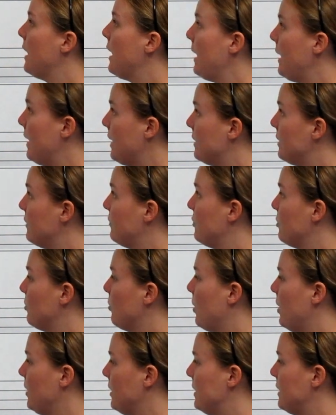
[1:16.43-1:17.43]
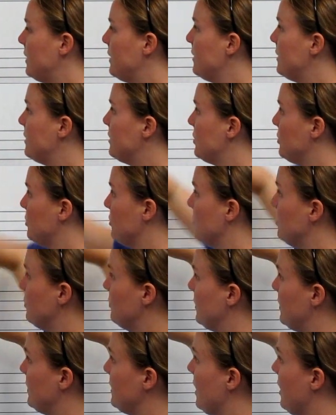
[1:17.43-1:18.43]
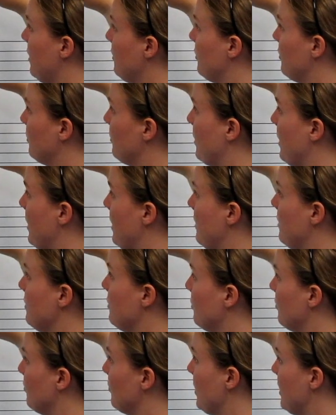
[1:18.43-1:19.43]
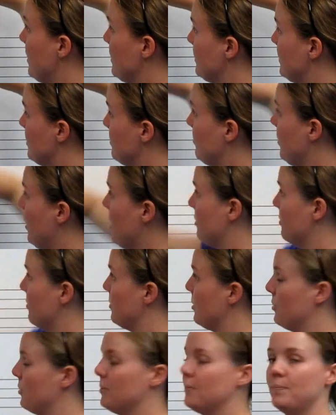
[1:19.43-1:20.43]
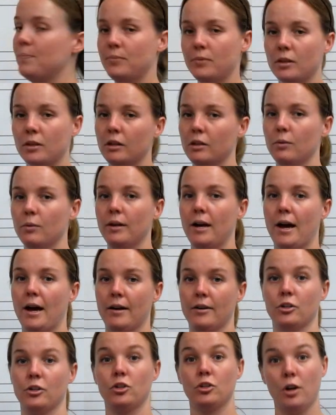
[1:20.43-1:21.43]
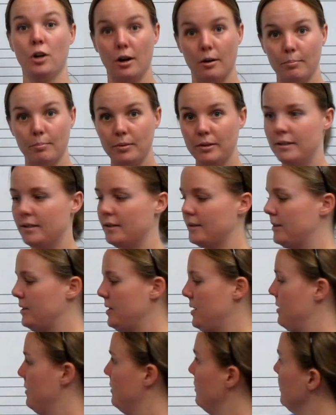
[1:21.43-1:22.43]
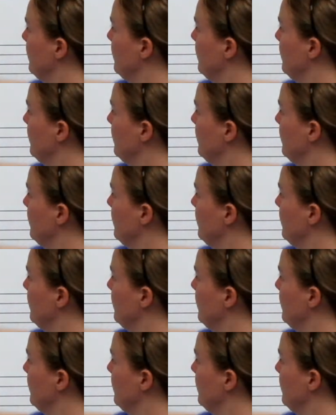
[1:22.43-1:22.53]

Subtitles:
And if you wanted to do it the other way, raise the bottom note, you would add a sharp to C.